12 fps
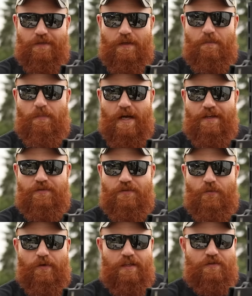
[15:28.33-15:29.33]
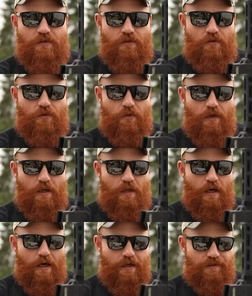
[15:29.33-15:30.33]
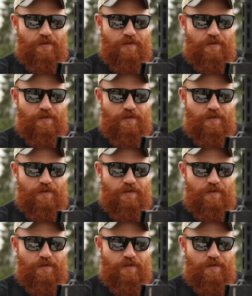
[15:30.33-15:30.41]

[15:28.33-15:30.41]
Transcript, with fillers: the best 22 uh,